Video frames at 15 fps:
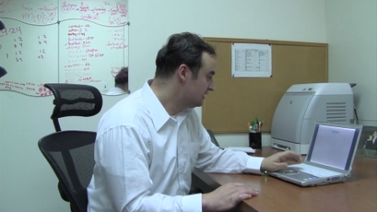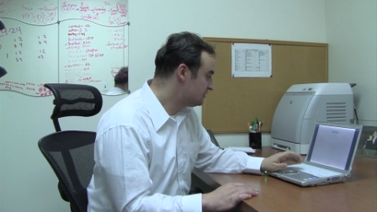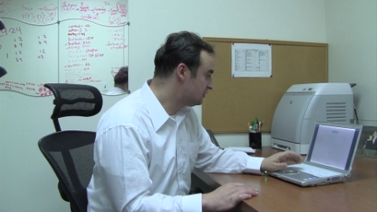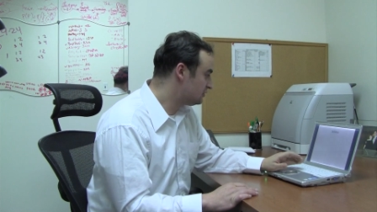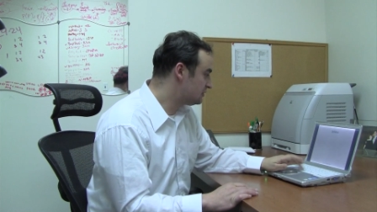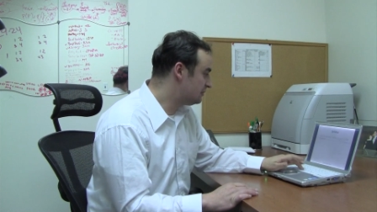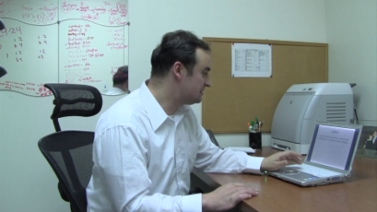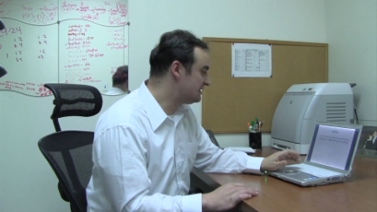
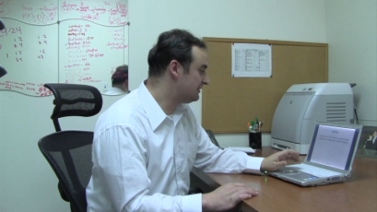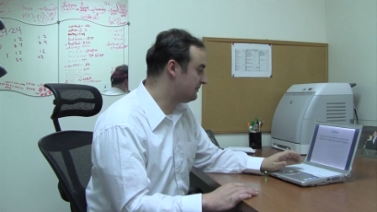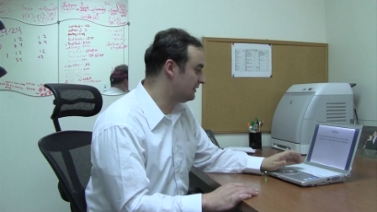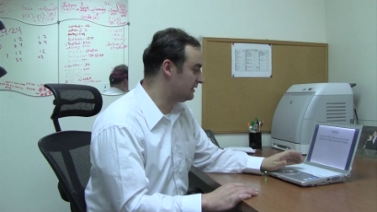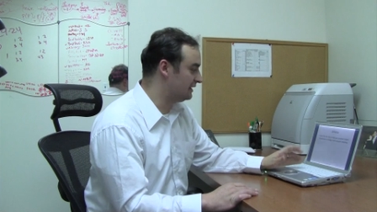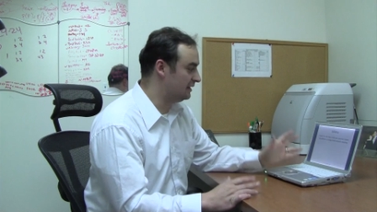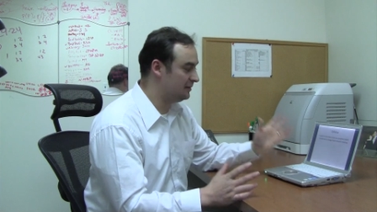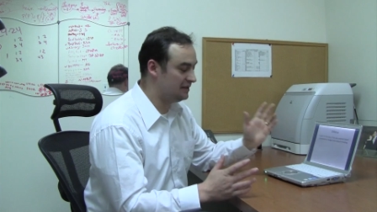So
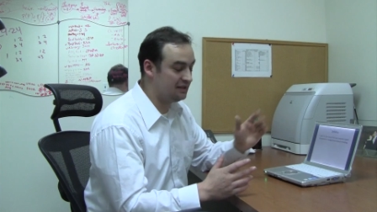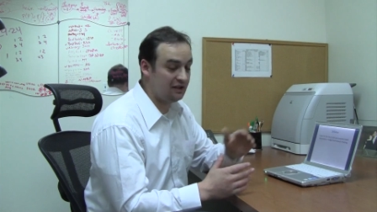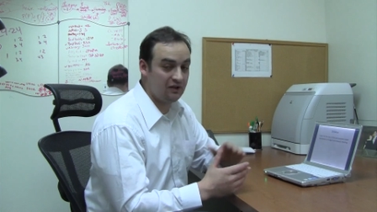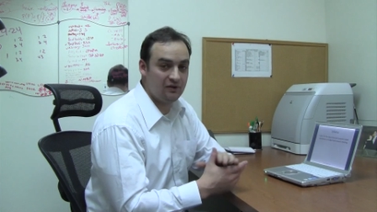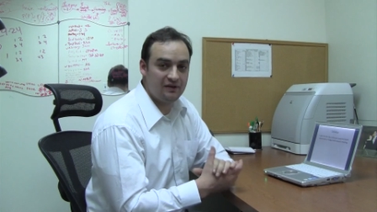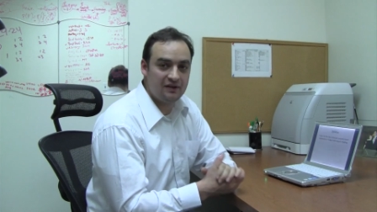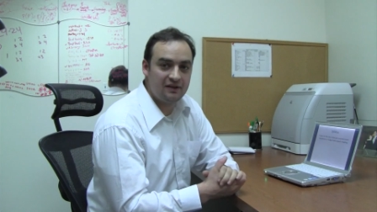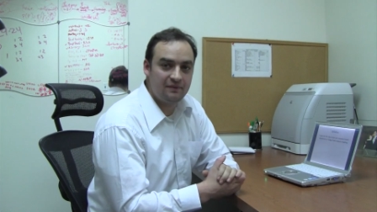specifically, let me tell
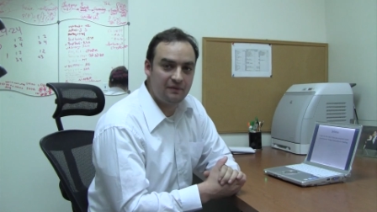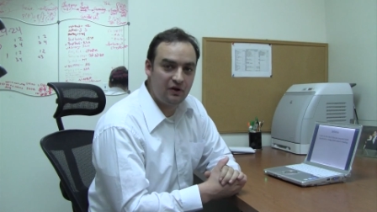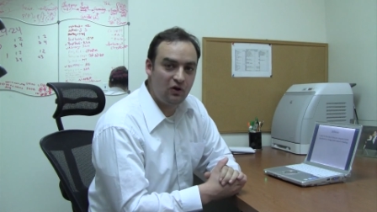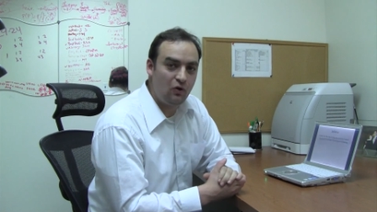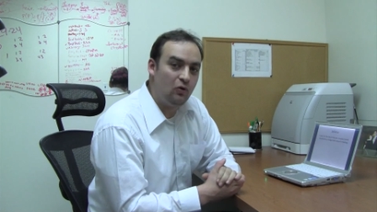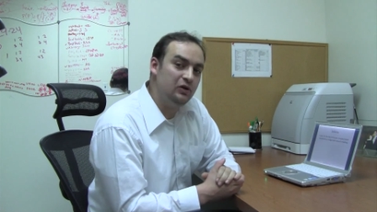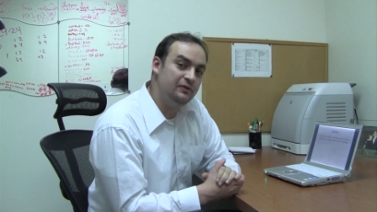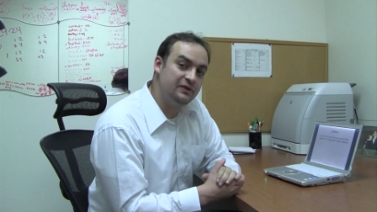you, the, the
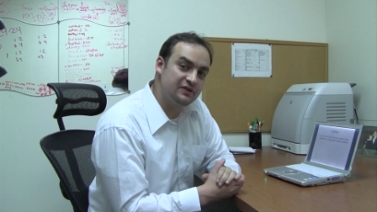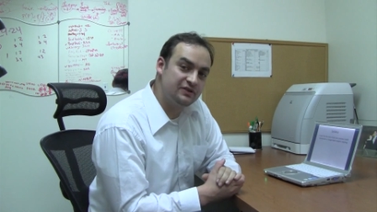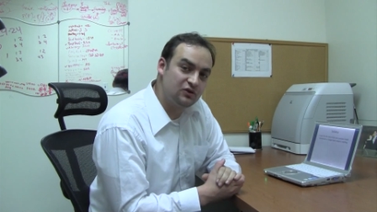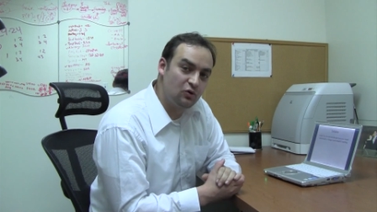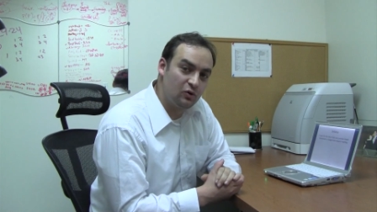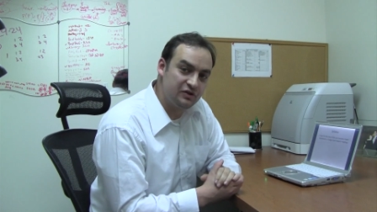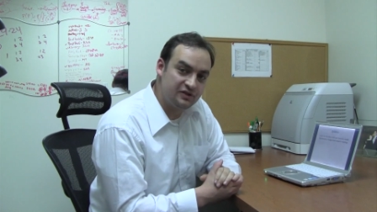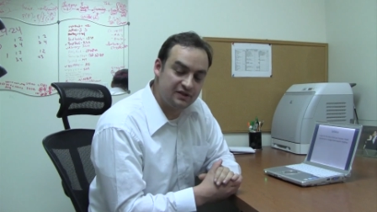goal of this
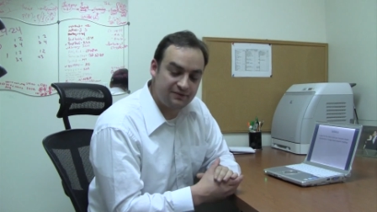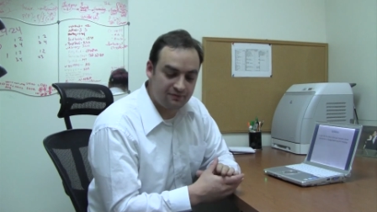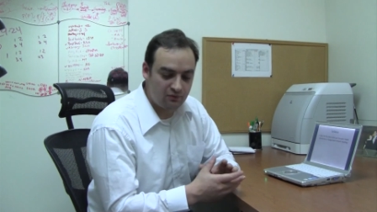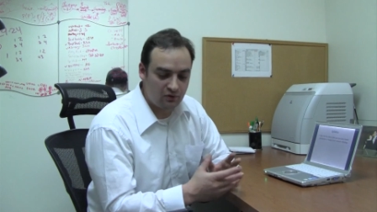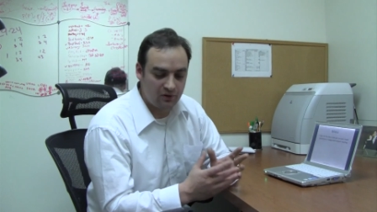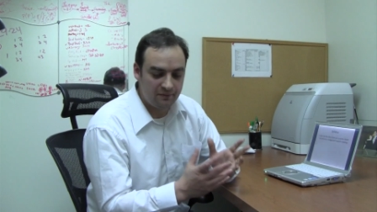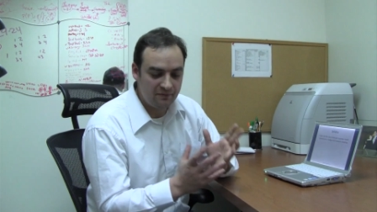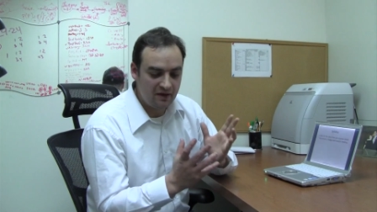course is
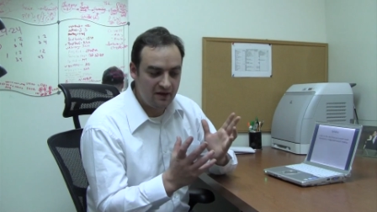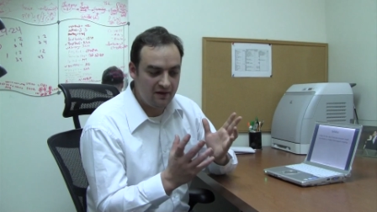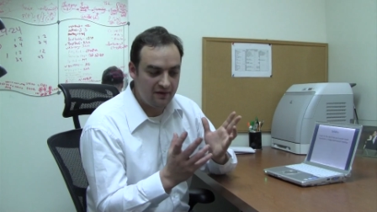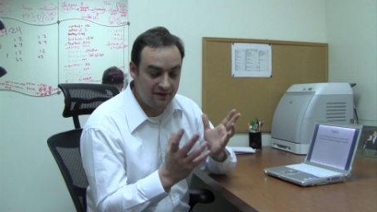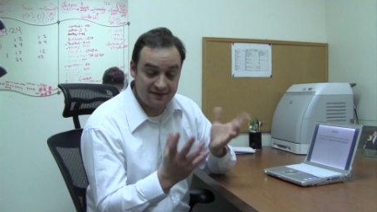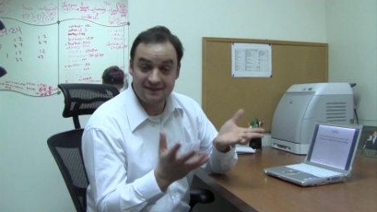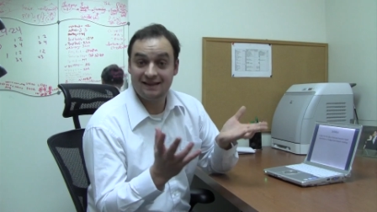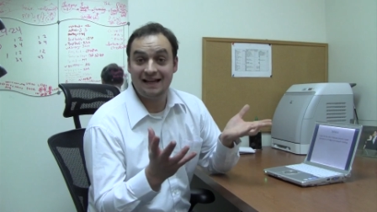for
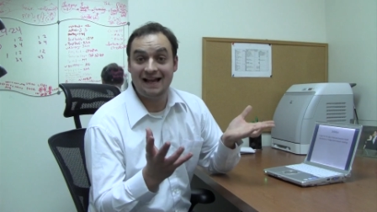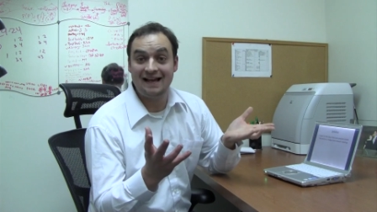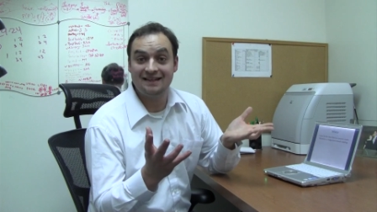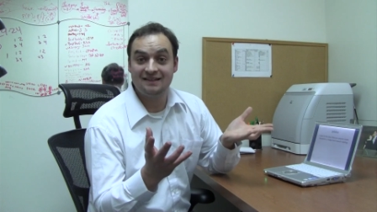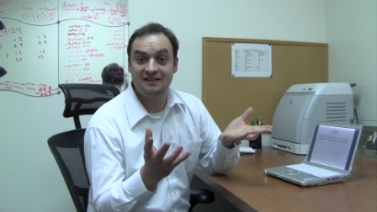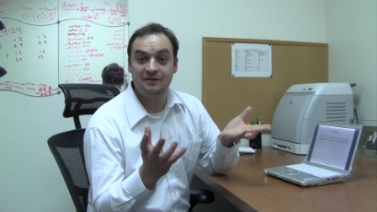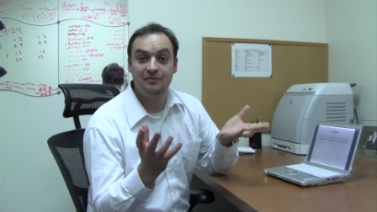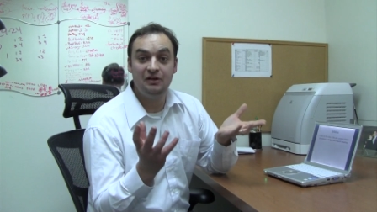this
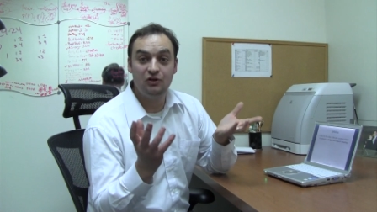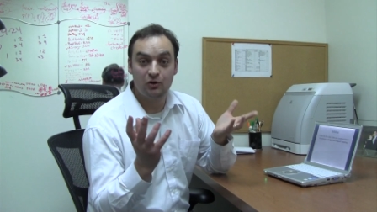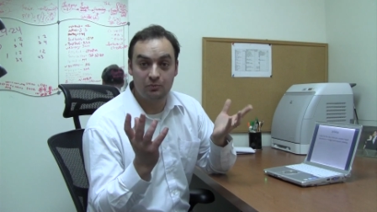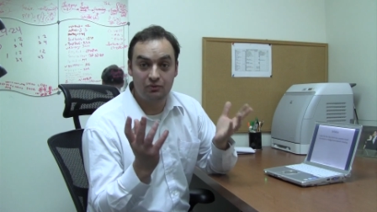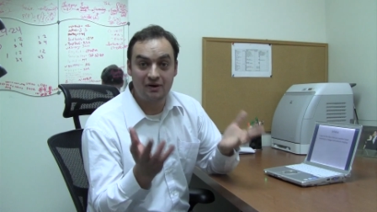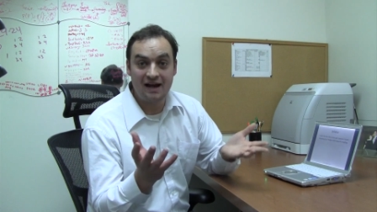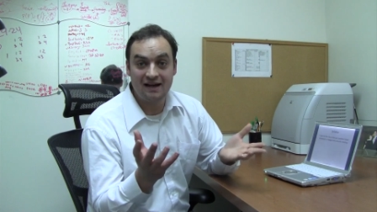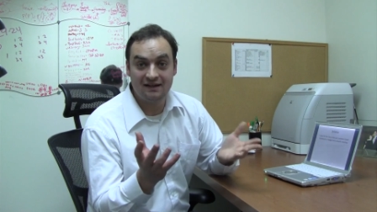class to be your
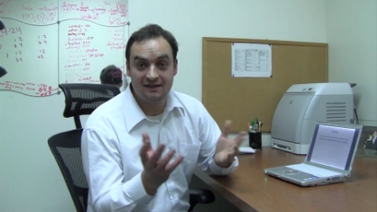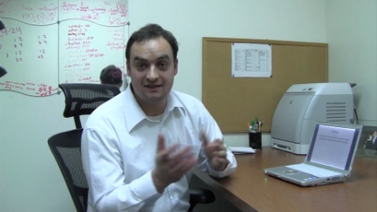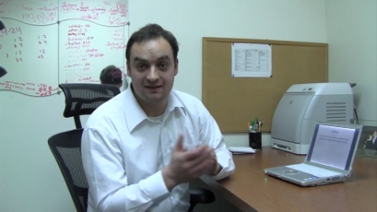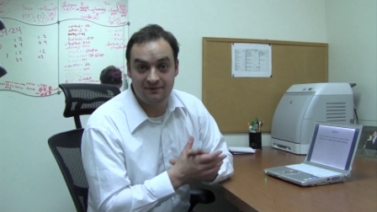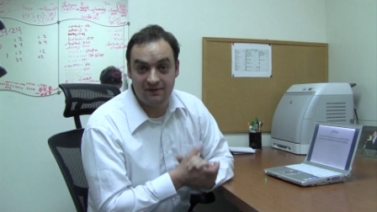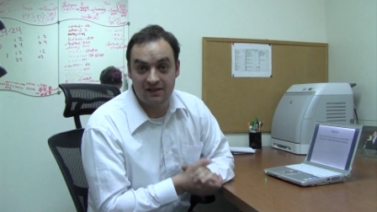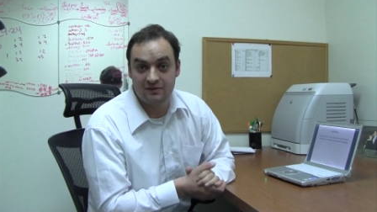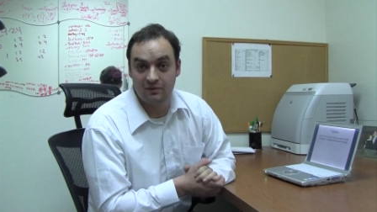practice
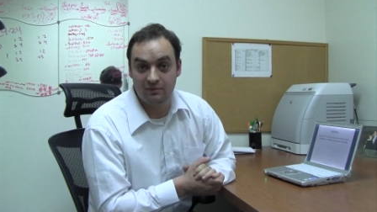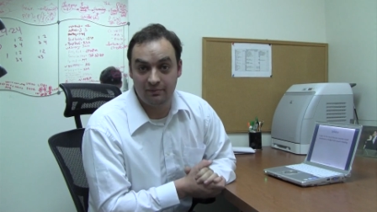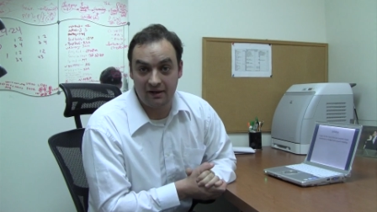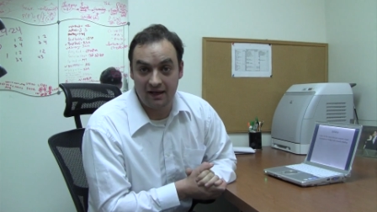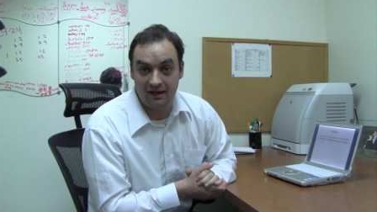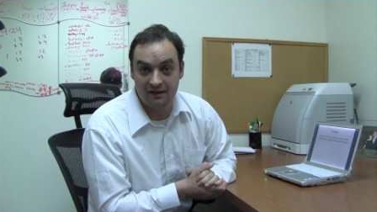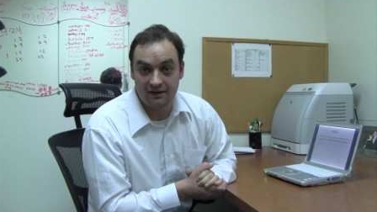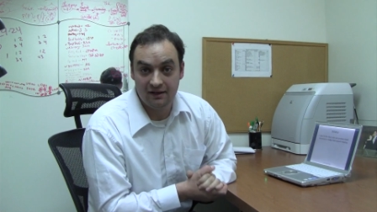investment
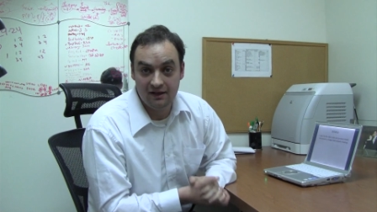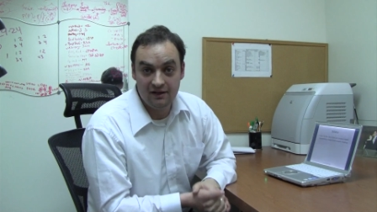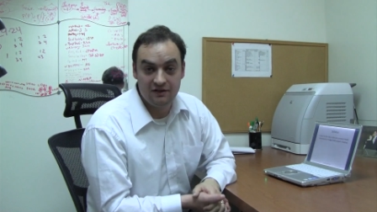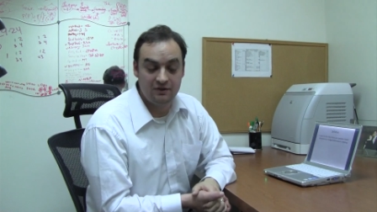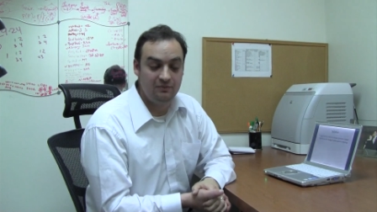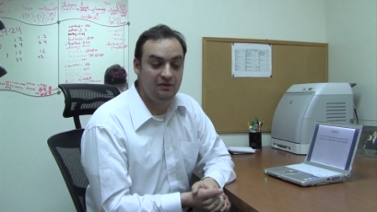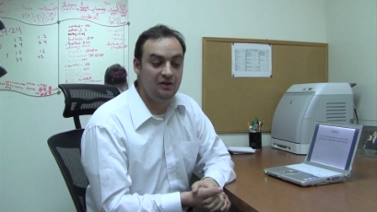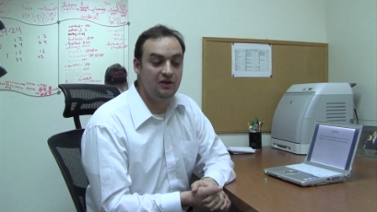bank
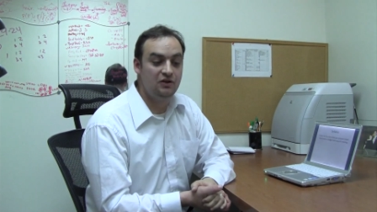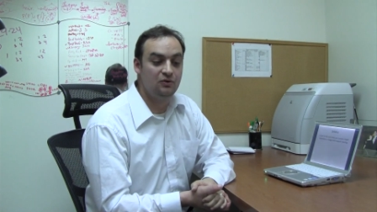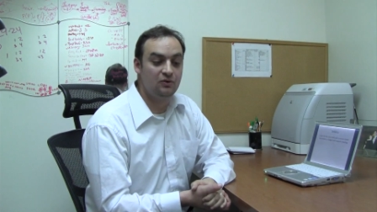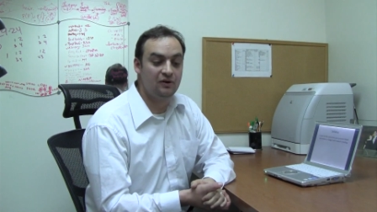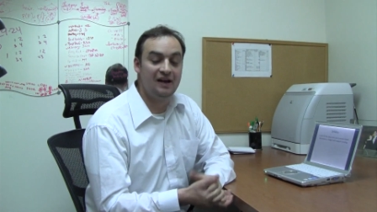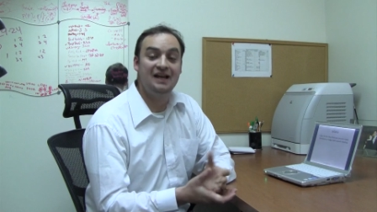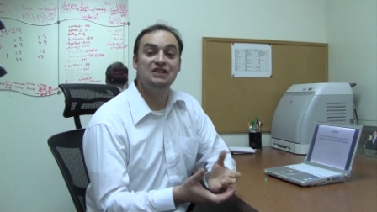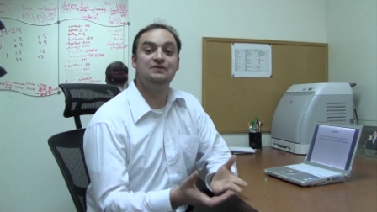to be
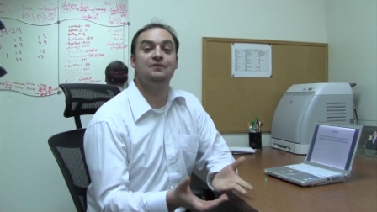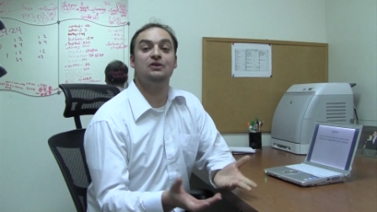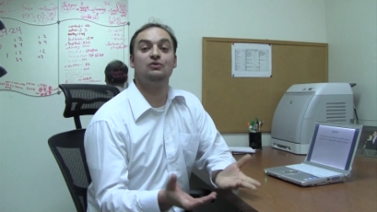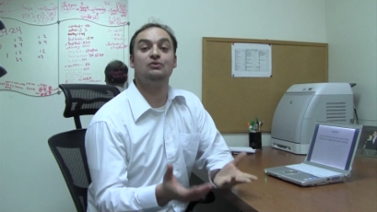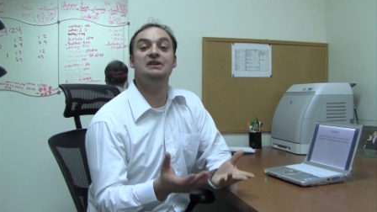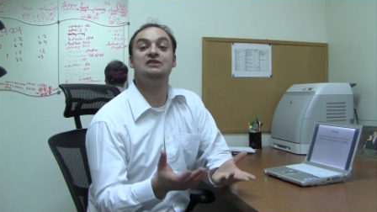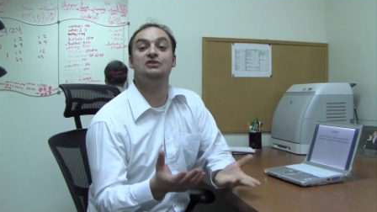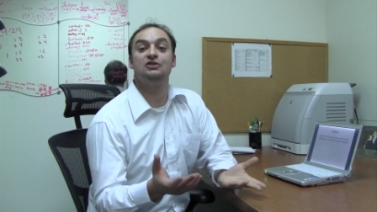your hedge
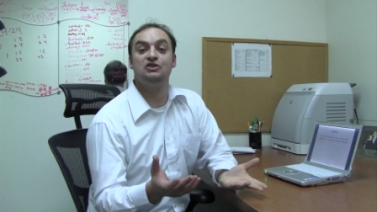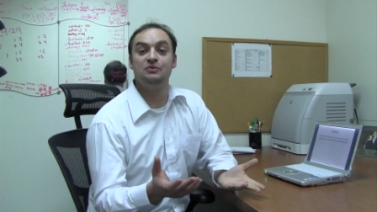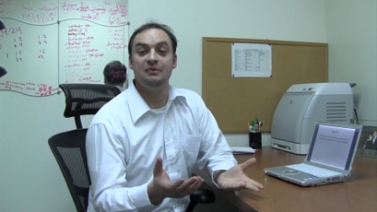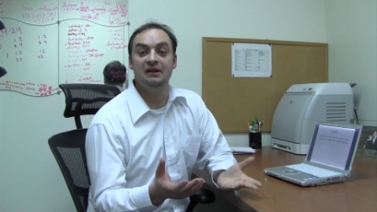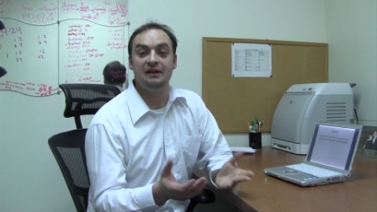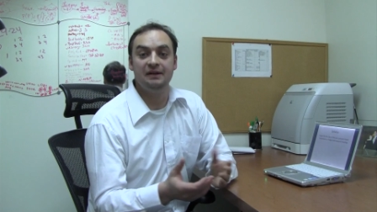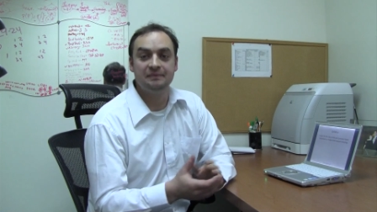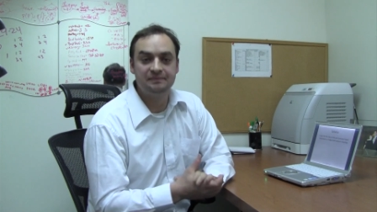fund research
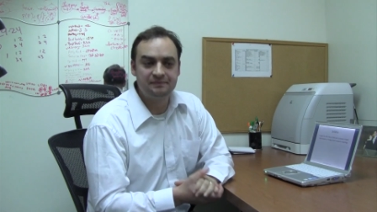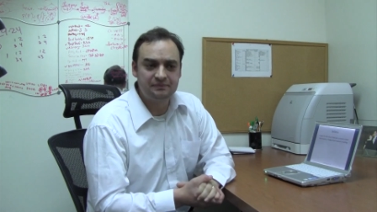meeting.